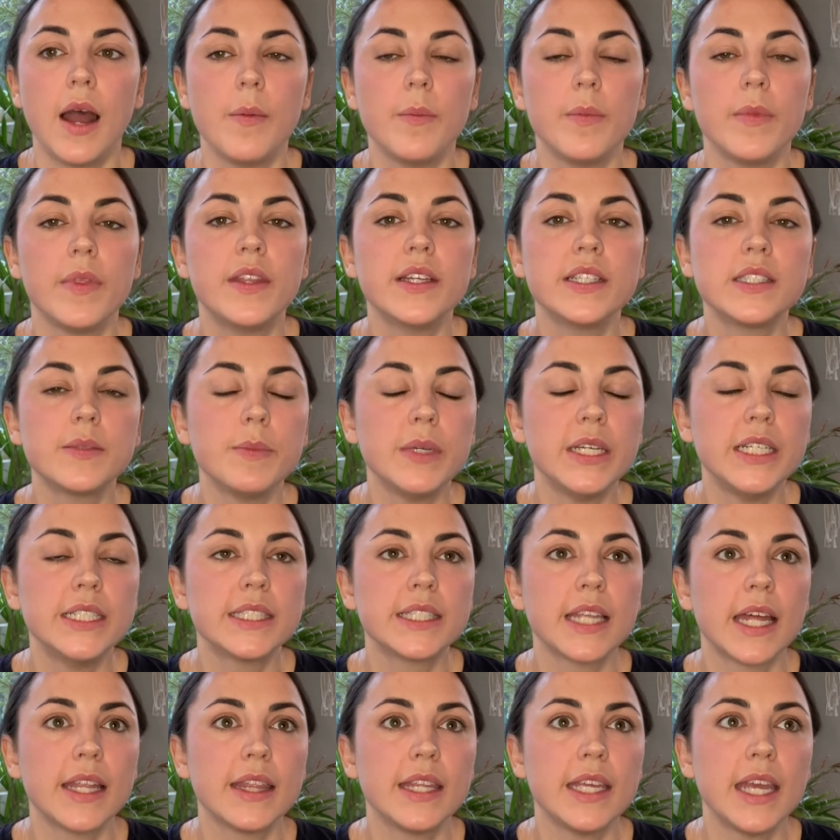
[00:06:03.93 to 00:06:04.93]
this means
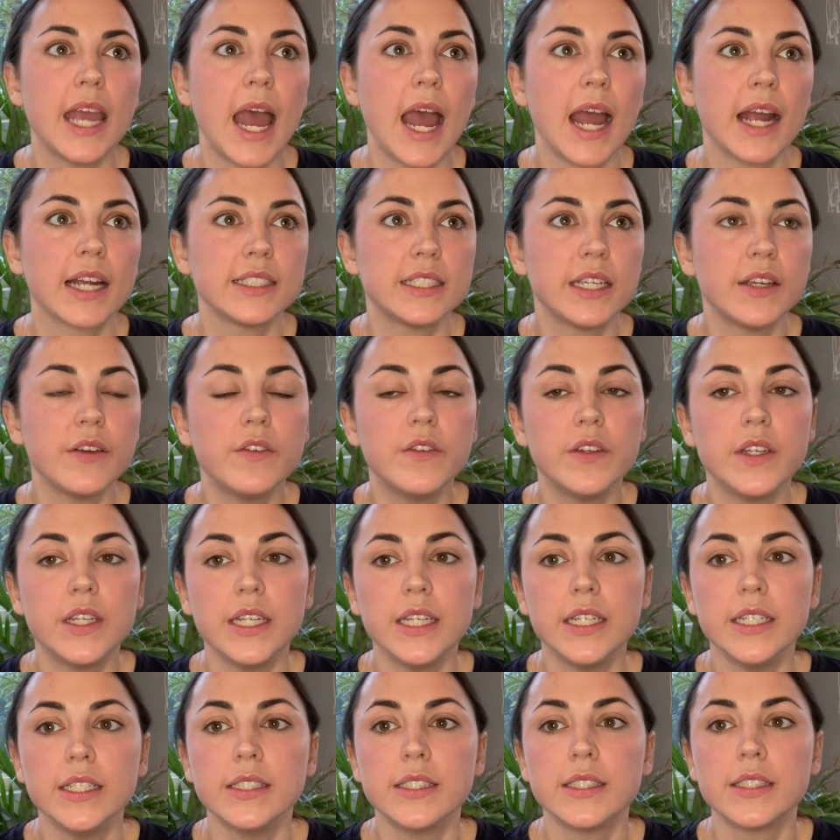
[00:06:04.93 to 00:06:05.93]
that the
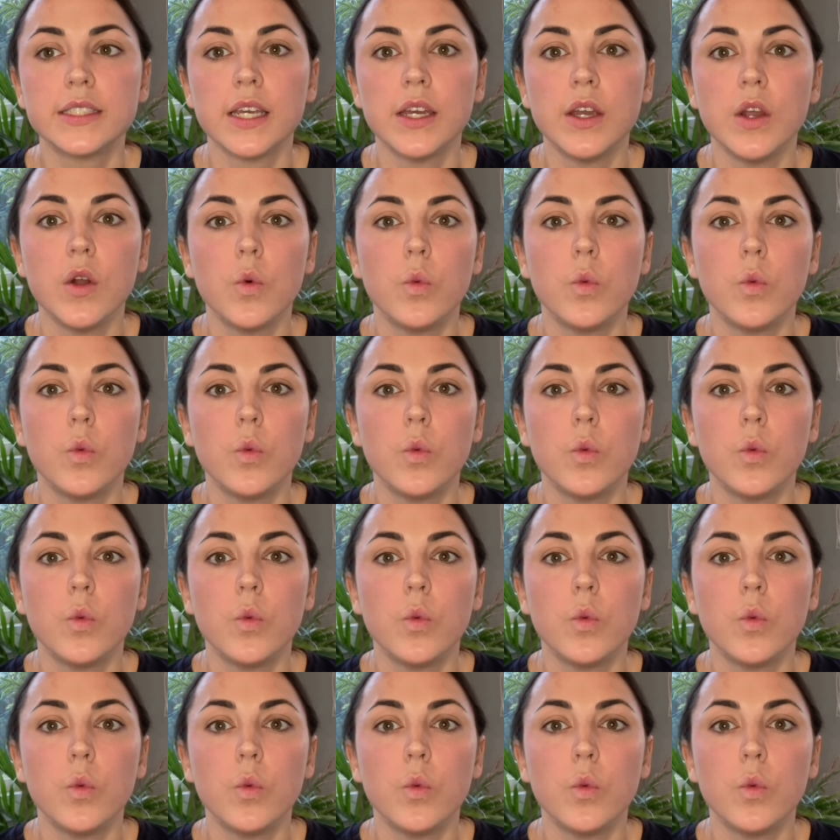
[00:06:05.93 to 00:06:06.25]
activities